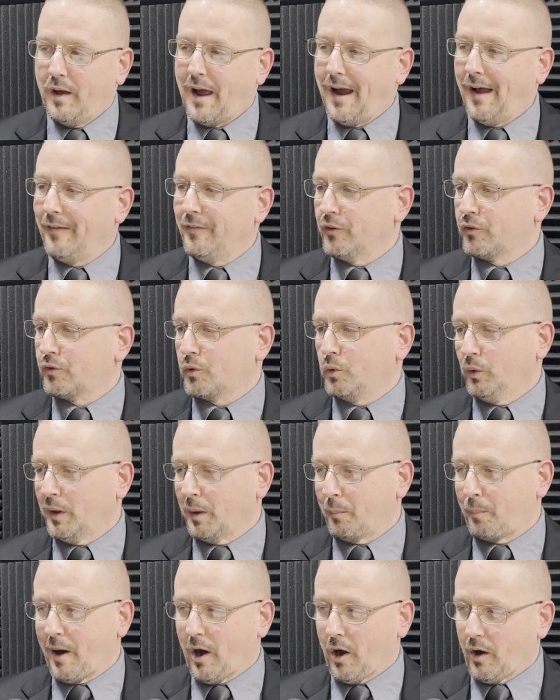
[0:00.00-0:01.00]
and the
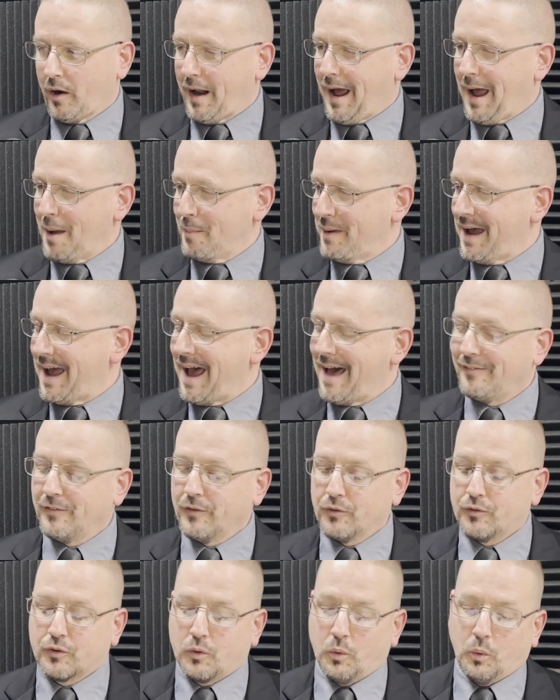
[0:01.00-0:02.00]
schooling paradigm and the
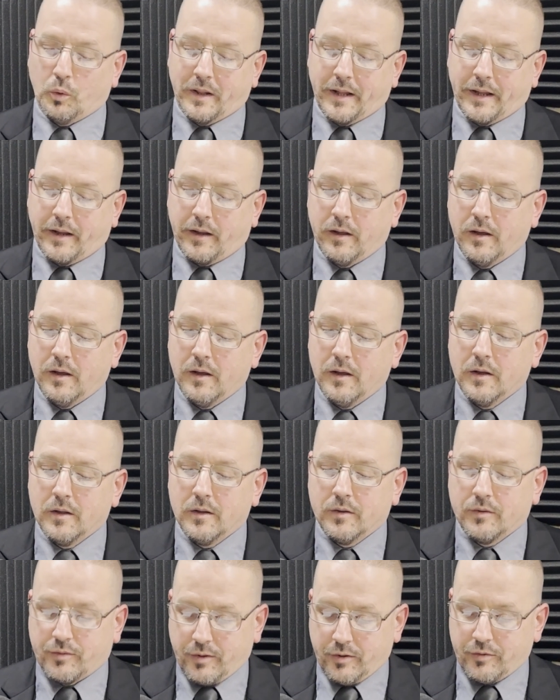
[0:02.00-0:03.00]
schooling
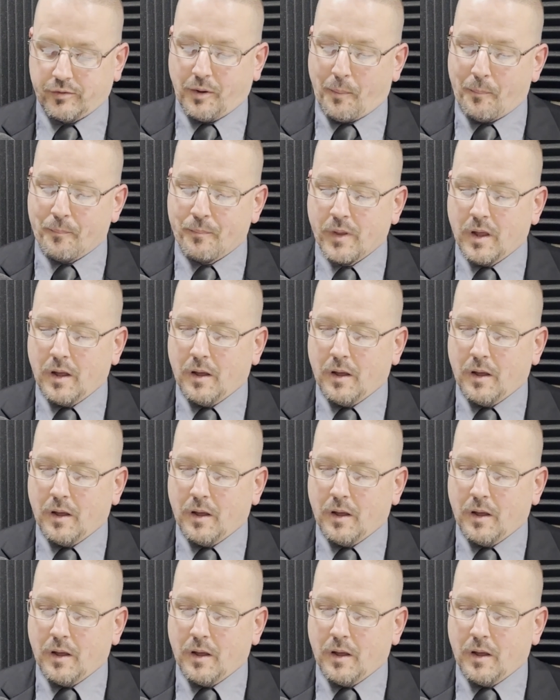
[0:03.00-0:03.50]
system.